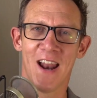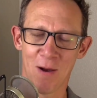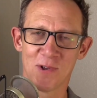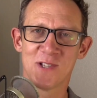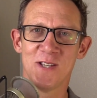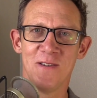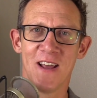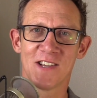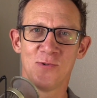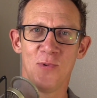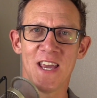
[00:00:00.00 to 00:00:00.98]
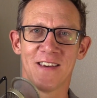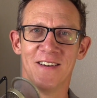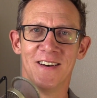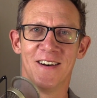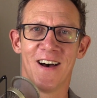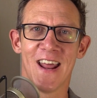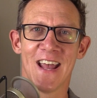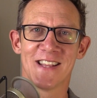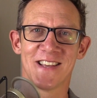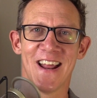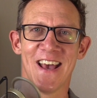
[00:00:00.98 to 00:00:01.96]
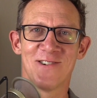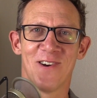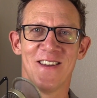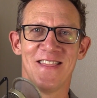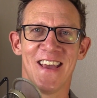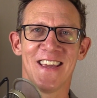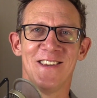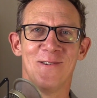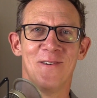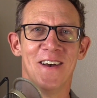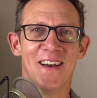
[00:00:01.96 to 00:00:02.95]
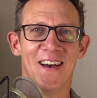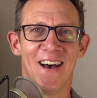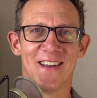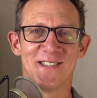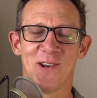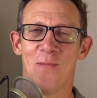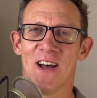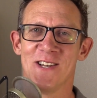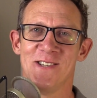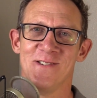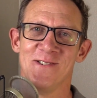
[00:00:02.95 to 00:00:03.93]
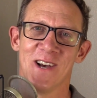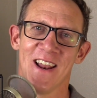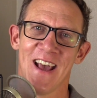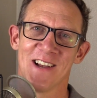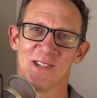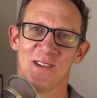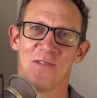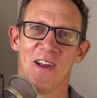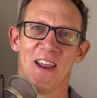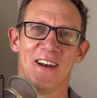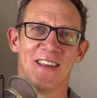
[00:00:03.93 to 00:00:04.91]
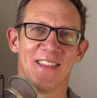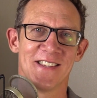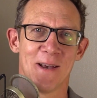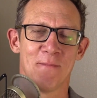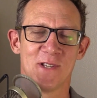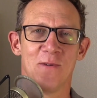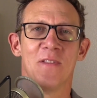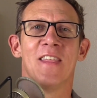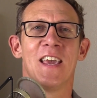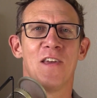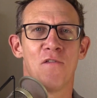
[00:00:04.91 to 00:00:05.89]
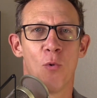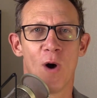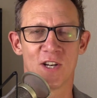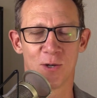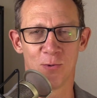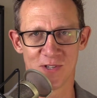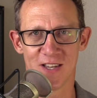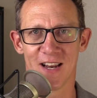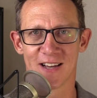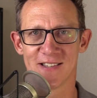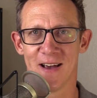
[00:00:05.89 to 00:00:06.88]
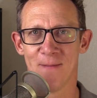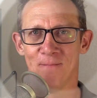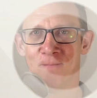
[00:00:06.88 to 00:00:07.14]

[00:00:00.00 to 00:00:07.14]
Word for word: And I will see you next week on Hands on Android. Thank you so much to John Ashley for editing this episode. Thank you for watching. We'll see you next time.